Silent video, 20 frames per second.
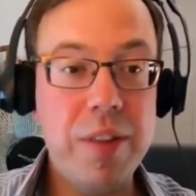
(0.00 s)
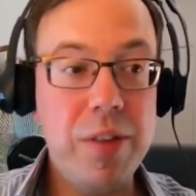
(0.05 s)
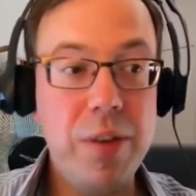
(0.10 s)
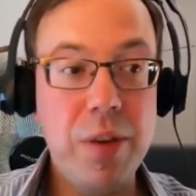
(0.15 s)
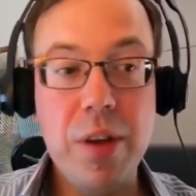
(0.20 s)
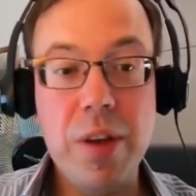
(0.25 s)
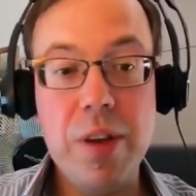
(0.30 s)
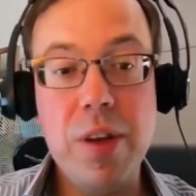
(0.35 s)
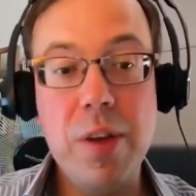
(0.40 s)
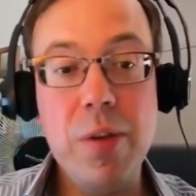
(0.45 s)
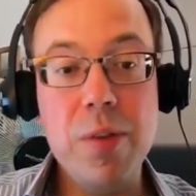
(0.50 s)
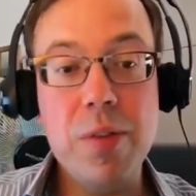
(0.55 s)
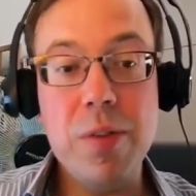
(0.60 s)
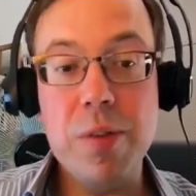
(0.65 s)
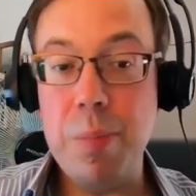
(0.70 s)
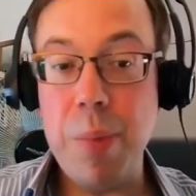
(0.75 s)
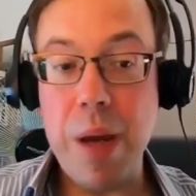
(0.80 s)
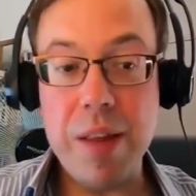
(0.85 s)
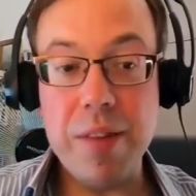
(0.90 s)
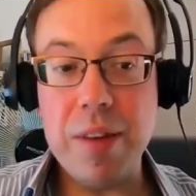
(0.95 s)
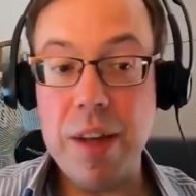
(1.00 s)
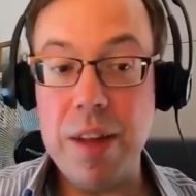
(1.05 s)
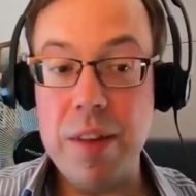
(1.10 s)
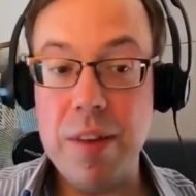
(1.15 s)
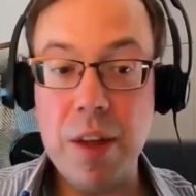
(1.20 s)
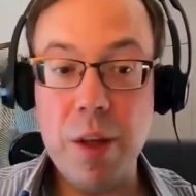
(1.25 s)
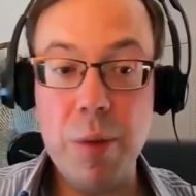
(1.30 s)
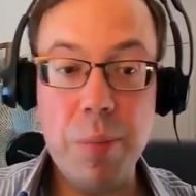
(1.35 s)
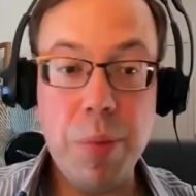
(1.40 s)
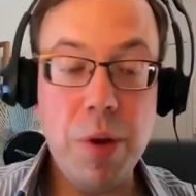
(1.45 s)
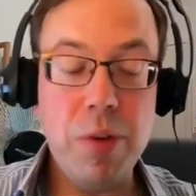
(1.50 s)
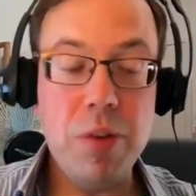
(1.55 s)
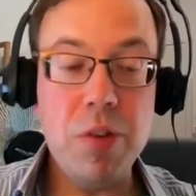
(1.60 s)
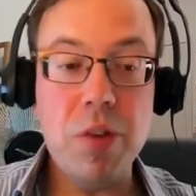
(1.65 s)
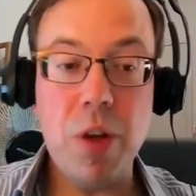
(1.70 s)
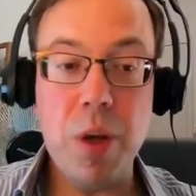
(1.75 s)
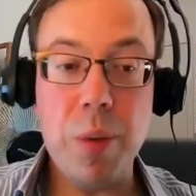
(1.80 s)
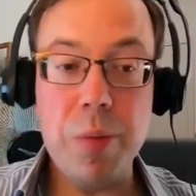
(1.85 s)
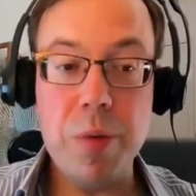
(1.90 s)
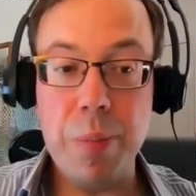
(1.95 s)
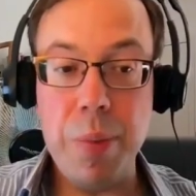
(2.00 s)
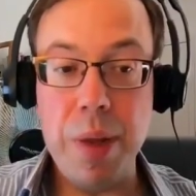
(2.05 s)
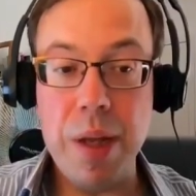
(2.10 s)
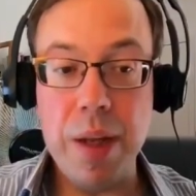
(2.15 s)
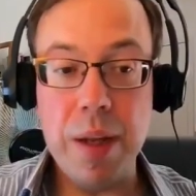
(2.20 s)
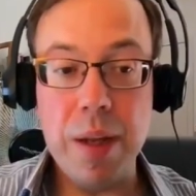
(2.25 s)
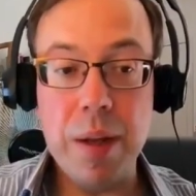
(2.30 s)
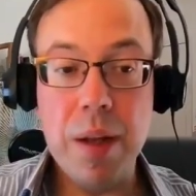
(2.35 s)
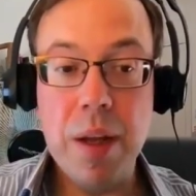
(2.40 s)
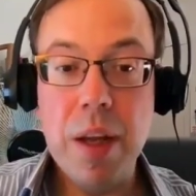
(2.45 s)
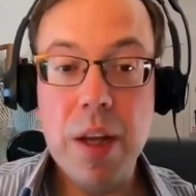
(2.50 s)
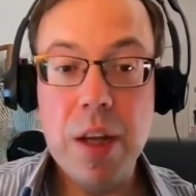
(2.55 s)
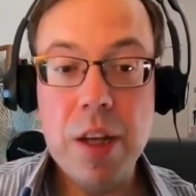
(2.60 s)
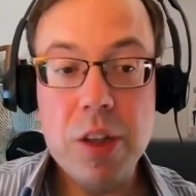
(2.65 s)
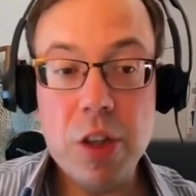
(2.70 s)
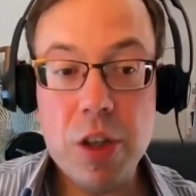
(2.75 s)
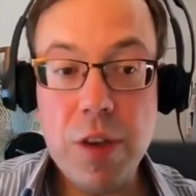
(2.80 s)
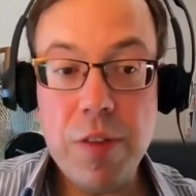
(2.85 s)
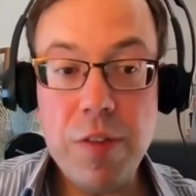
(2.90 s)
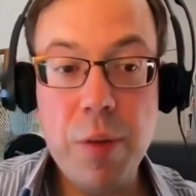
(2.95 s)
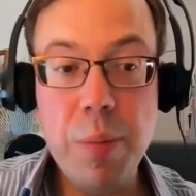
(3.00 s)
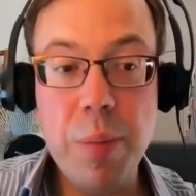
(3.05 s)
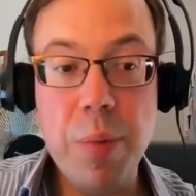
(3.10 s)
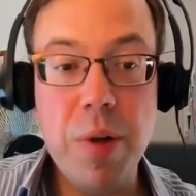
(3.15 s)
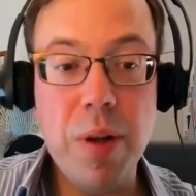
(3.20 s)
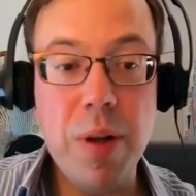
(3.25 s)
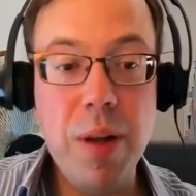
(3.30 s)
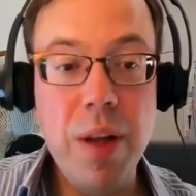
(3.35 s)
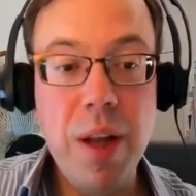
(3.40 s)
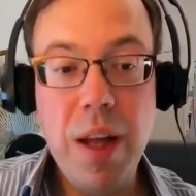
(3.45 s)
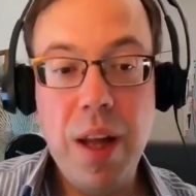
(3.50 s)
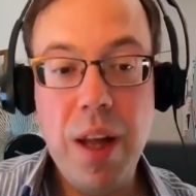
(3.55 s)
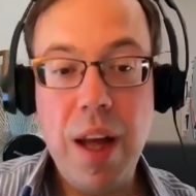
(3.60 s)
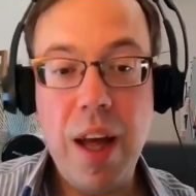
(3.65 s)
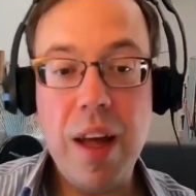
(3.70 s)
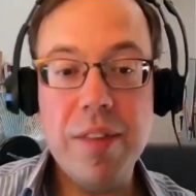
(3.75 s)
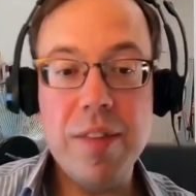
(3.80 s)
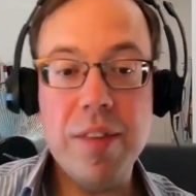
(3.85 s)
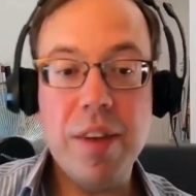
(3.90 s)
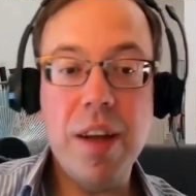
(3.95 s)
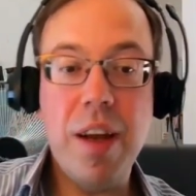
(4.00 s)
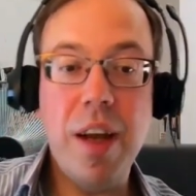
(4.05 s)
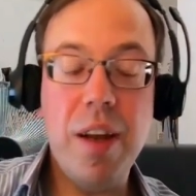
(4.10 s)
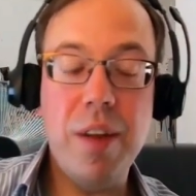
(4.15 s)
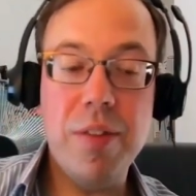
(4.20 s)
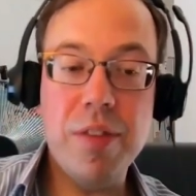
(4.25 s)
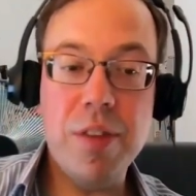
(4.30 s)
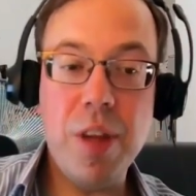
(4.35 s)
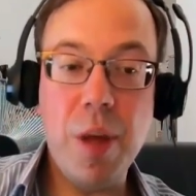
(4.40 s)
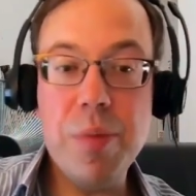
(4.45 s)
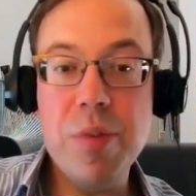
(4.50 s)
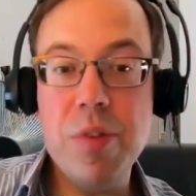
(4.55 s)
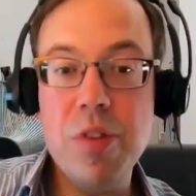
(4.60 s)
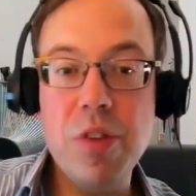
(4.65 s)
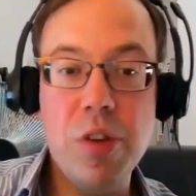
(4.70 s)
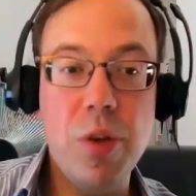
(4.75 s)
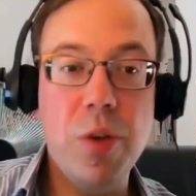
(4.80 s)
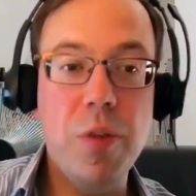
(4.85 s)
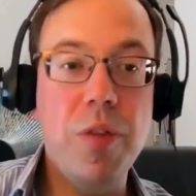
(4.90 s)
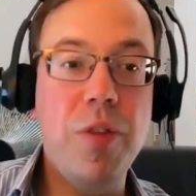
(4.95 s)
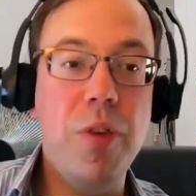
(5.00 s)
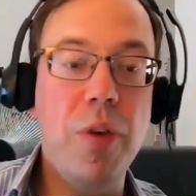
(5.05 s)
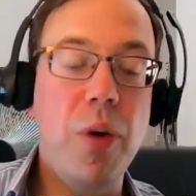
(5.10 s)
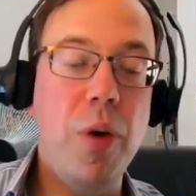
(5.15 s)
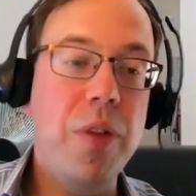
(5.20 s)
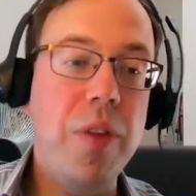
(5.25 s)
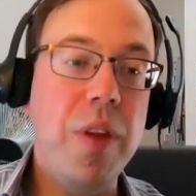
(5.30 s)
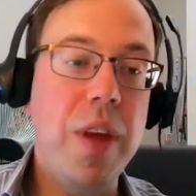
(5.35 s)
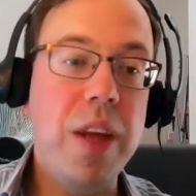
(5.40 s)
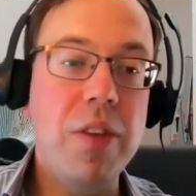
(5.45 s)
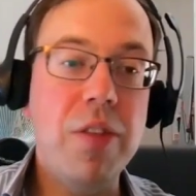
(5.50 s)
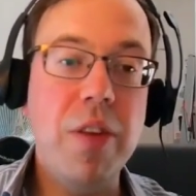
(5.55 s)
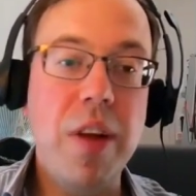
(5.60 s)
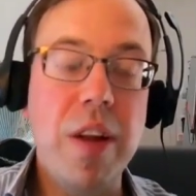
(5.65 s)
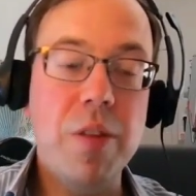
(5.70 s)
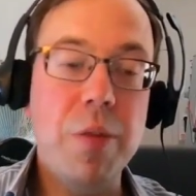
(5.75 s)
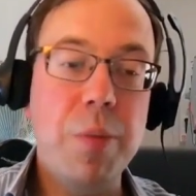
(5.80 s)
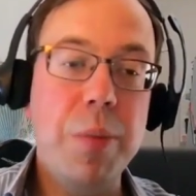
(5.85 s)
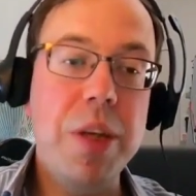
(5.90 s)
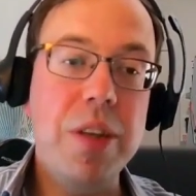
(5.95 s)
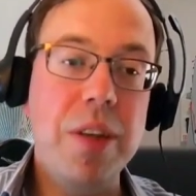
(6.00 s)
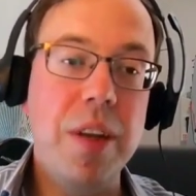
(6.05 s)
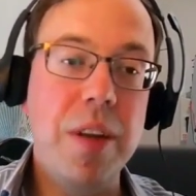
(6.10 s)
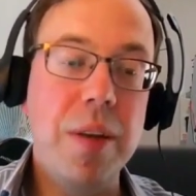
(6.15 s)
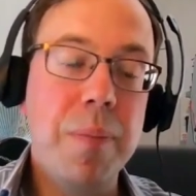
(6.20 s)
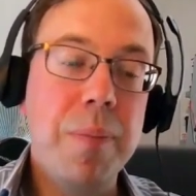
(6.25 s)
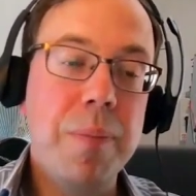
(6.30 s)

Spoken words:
So you can use basically the compute jobs being shiftable as a kind of substitute for the transmission.